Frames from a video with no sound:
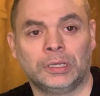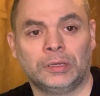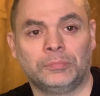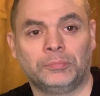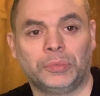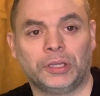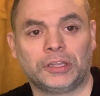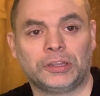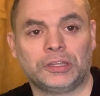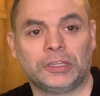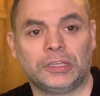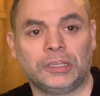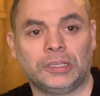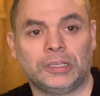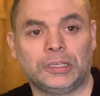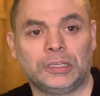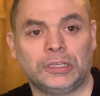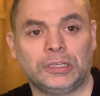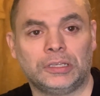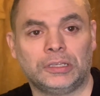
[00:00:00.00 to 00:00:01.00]
But
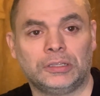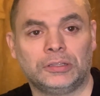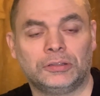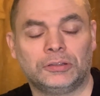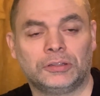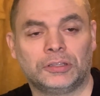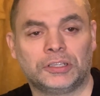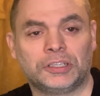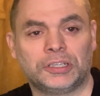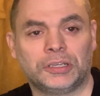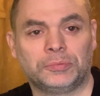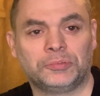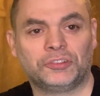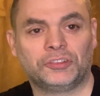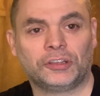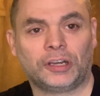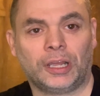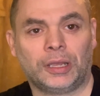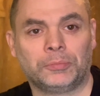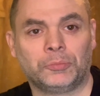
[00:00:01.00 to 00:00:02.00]
the tips
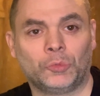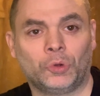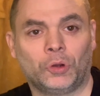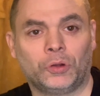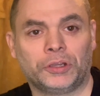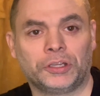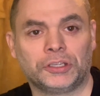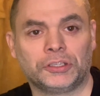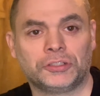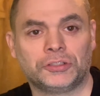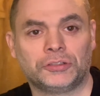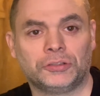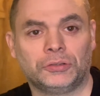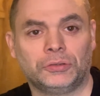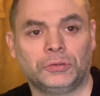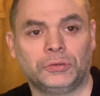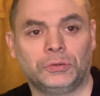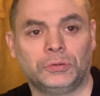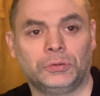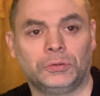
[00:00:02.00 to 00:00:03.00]
that I'm going
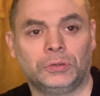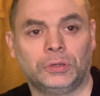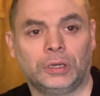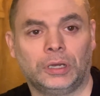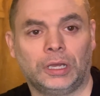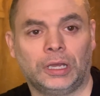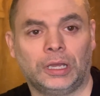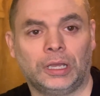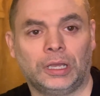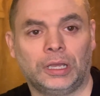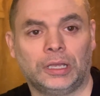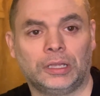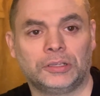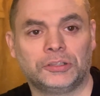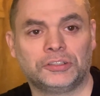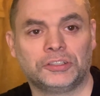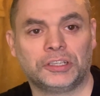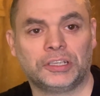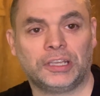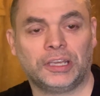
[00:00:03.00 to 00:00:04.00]
to
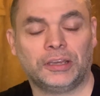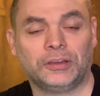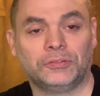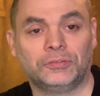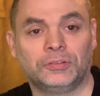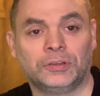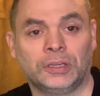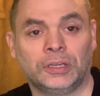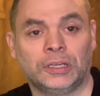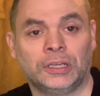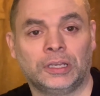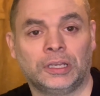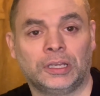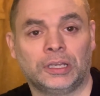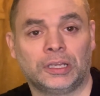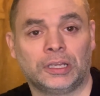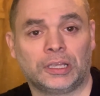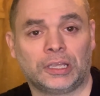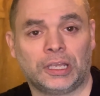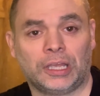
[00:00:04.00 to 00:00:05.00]
give
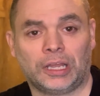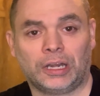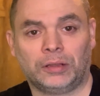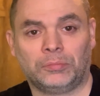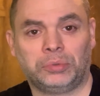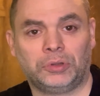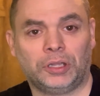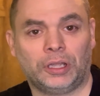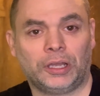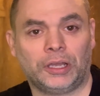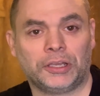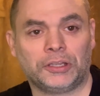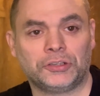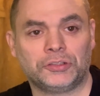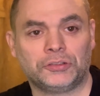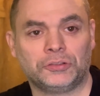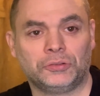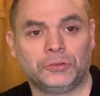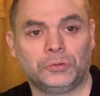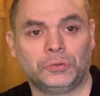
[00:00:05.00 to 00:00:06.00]
can apply
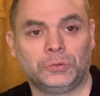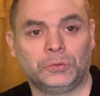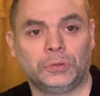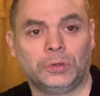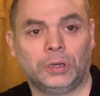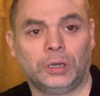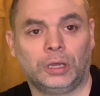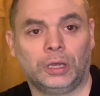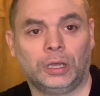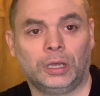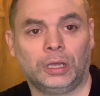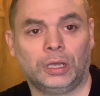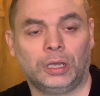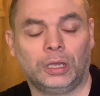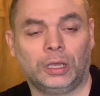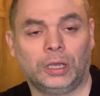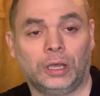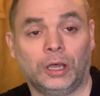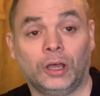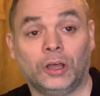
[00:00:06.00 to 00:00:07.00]
to
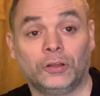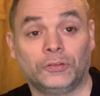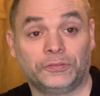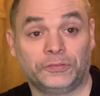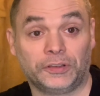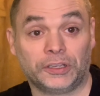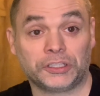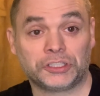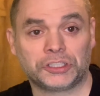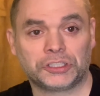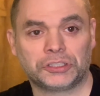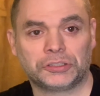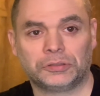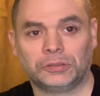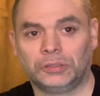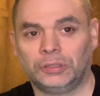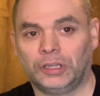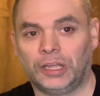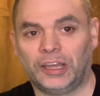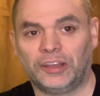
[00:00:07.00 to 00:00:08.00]
all fish,
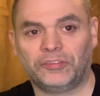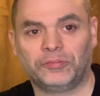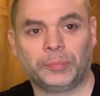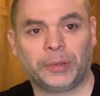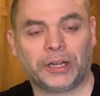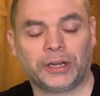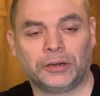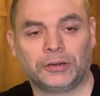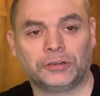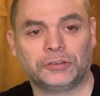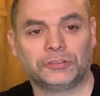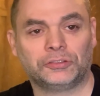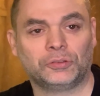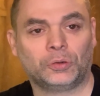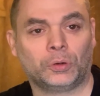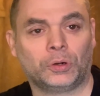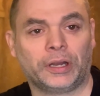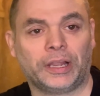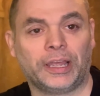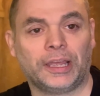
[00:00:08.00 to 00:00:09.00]
live bears
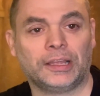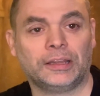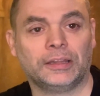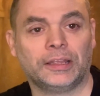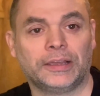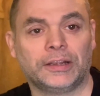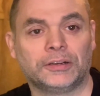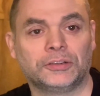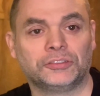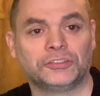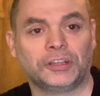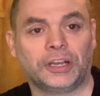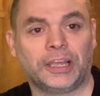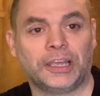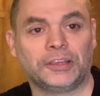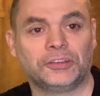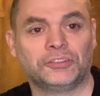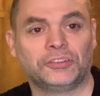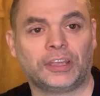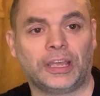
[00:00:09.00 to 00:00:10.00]
or egg layers and
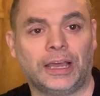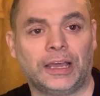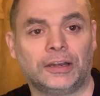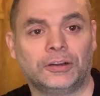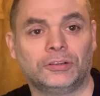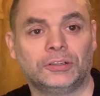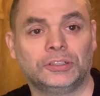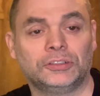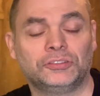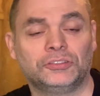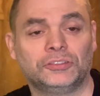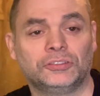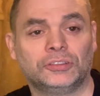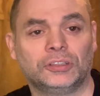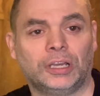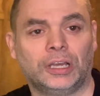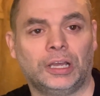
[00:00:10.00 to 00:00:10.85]
egg scatterers.